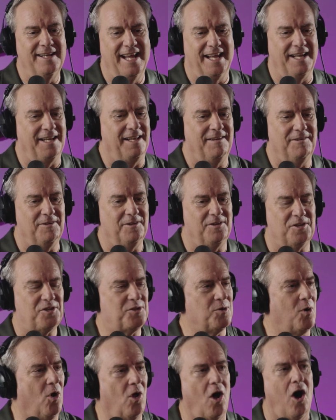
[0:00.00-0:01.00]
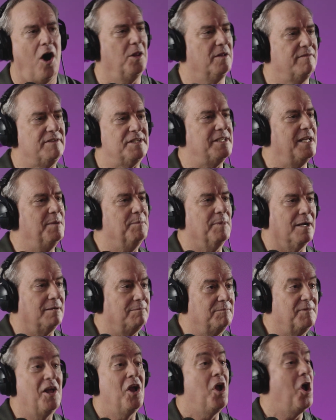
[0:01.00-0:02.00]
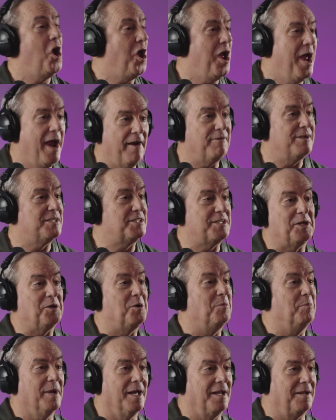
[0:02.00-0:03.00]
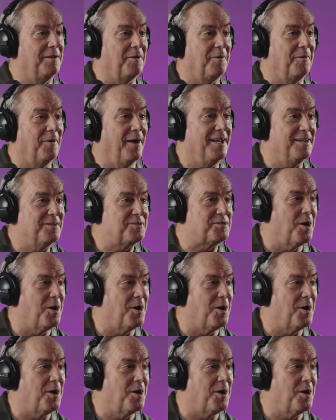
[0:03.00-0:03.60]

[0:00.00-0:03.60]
And stole all of his email, every single bit, right?